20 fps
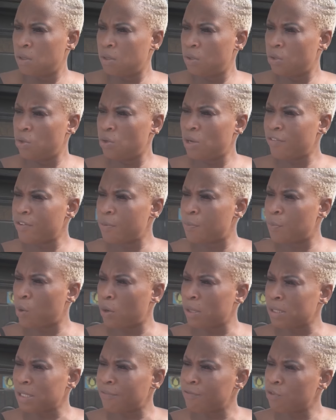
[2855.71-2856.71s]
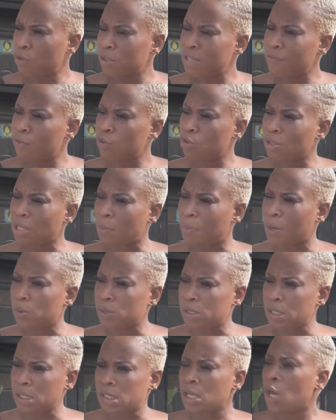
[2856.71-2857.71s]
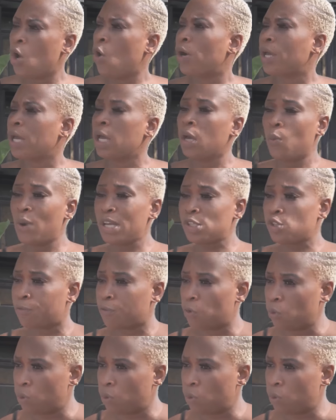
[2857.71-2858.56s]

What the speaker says: You have a point. I've not even thought about it. Yes, okay, where's your